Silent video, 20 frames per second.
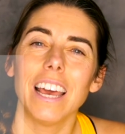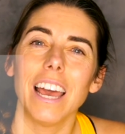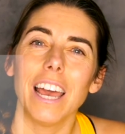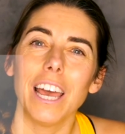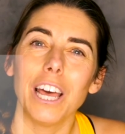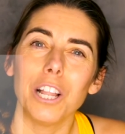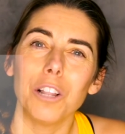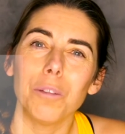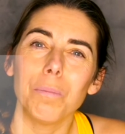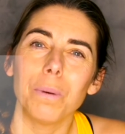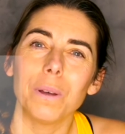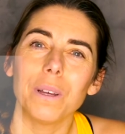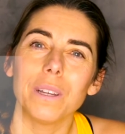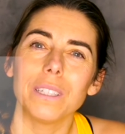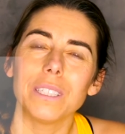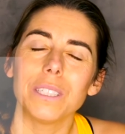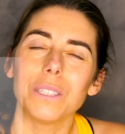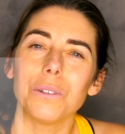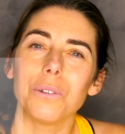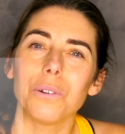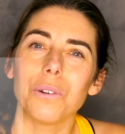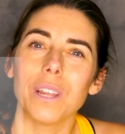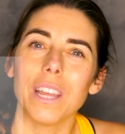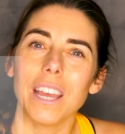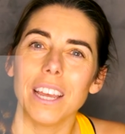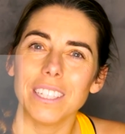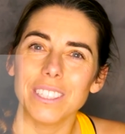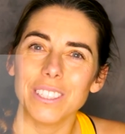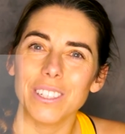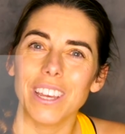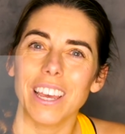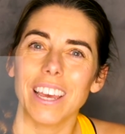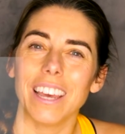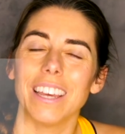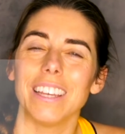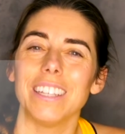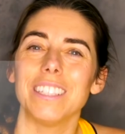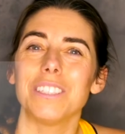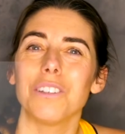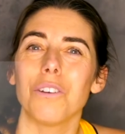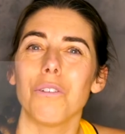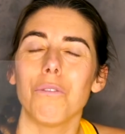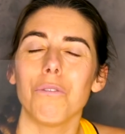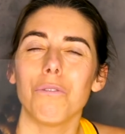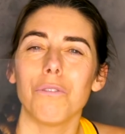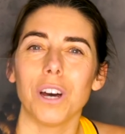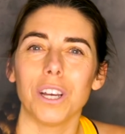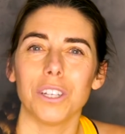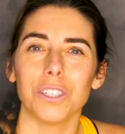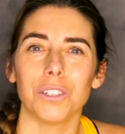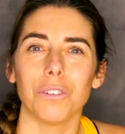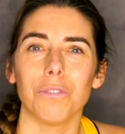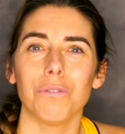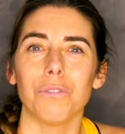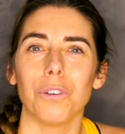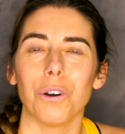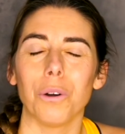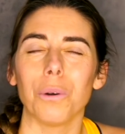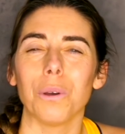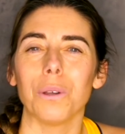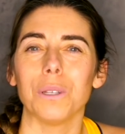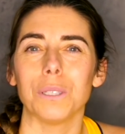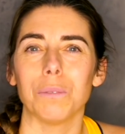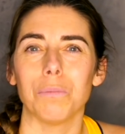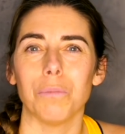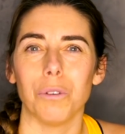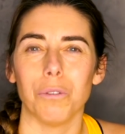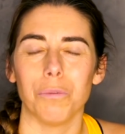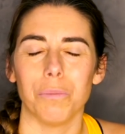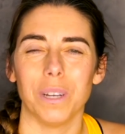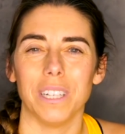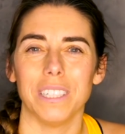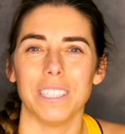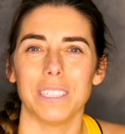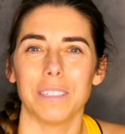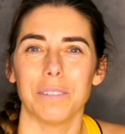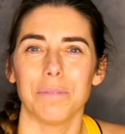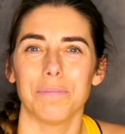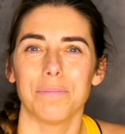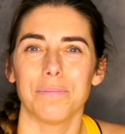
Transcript: help us to re-educate fascia-focused movement.